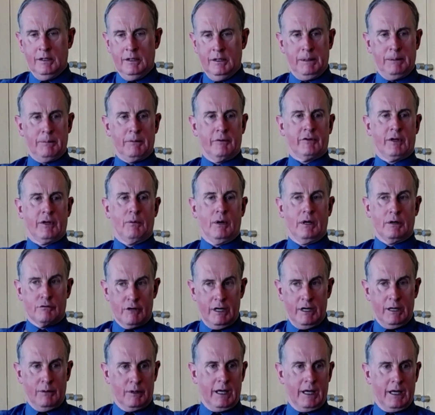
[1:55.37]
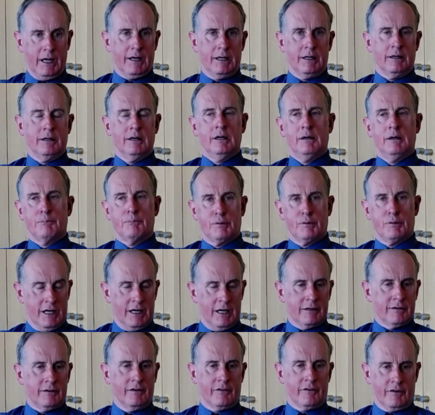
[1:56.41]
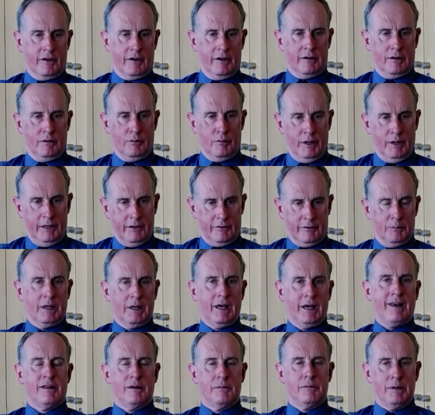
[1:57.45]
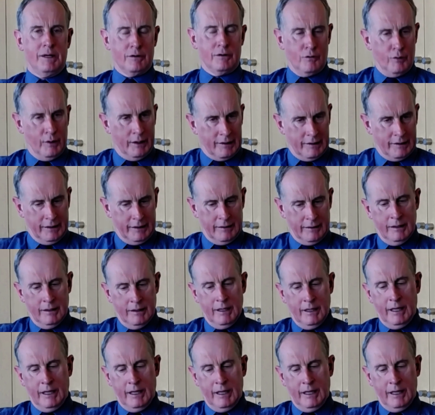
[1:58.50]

people say, well, great, we're getting protected cycleways and we're getting them in quickly.